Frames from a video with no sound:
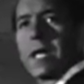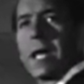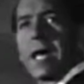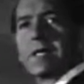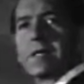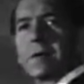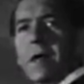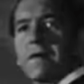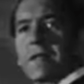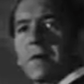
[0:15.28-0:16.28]
what some
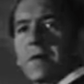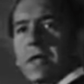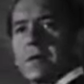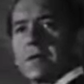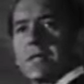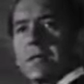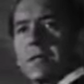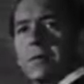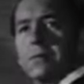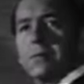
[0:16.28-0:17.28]
people might
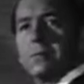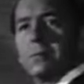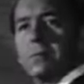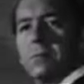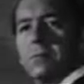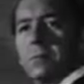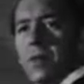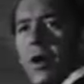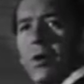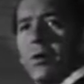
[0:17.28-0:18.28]
think,
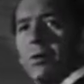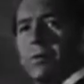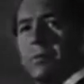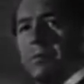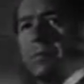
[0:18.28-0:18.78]
was actually